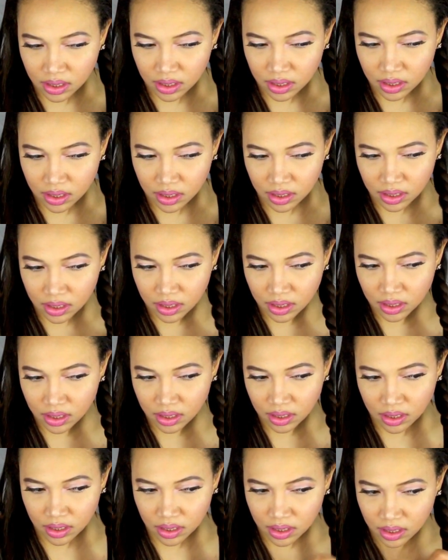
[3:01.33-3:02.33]

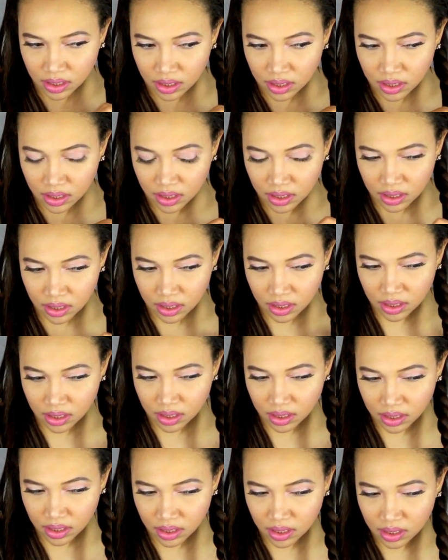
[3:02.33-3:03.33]

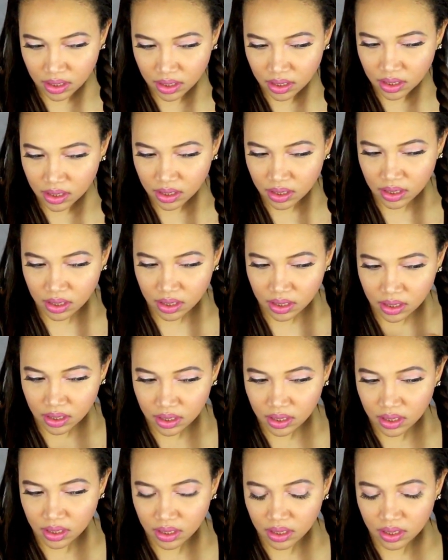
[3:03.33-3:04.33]

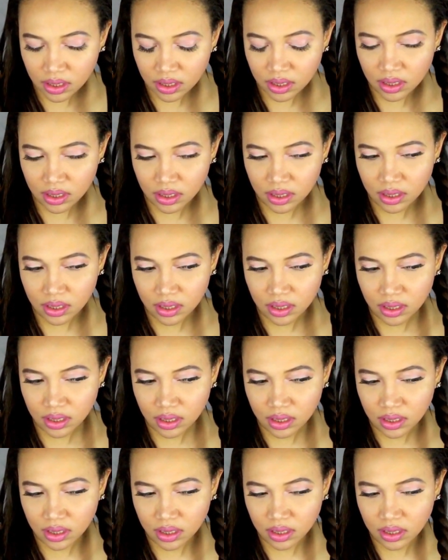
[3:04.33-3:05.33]

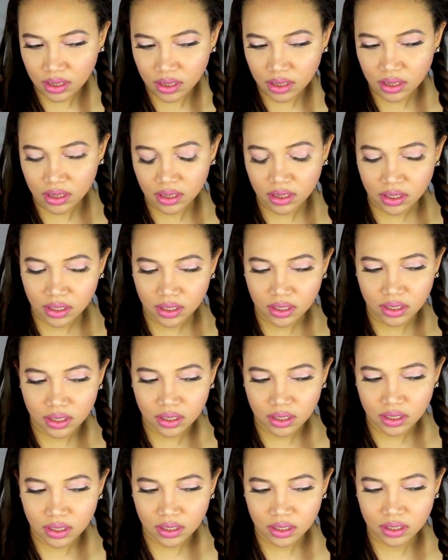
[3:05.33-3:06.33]

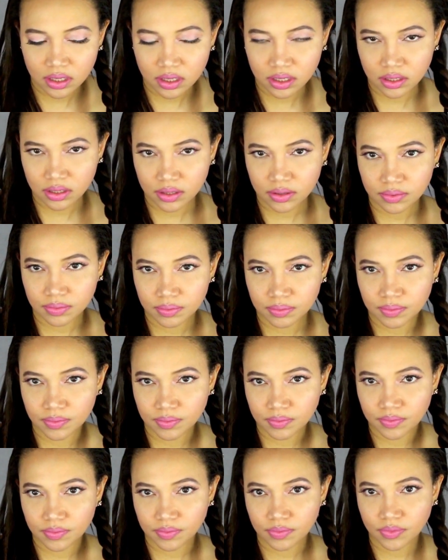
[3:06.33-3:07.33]

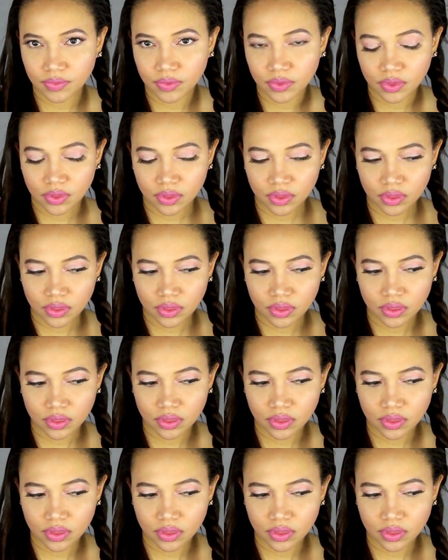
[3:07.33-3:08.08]
Nothing is said.